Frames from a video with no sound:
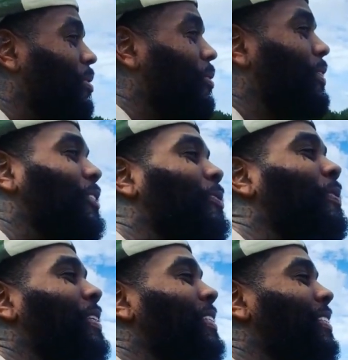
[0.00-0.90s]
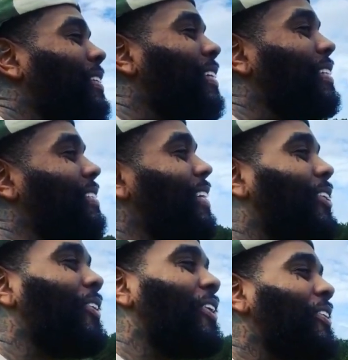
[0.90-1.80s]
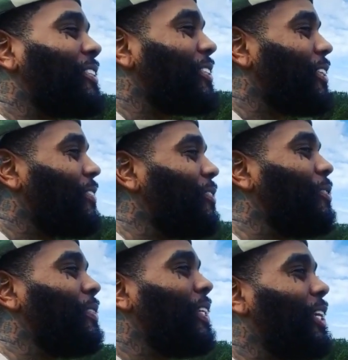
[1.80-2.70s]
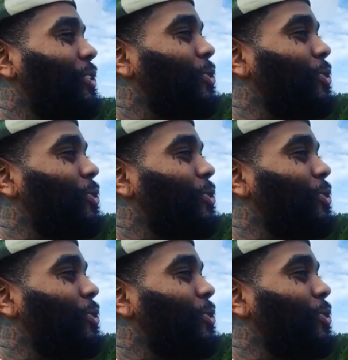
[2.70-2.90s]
Now, one of Youngboy's artists that goes by the name